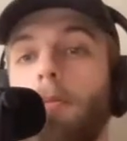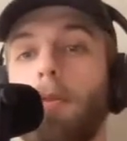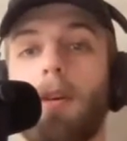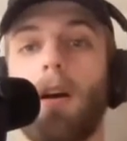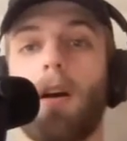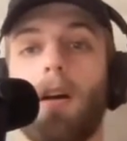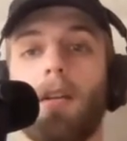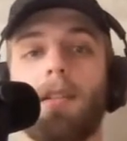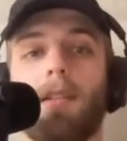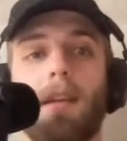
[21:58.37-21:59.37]
both
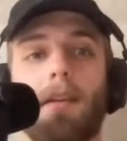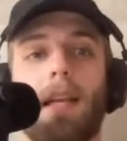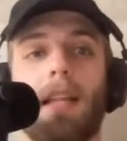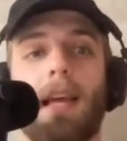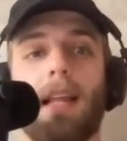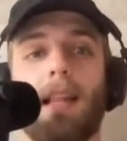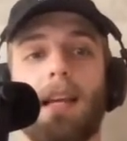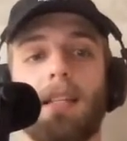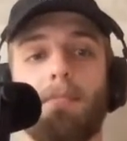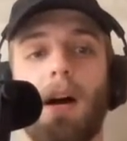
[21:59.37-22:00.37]
guards that get that
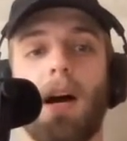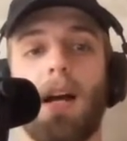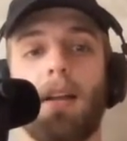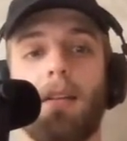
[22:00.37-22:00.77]
last mm-hmm. spot.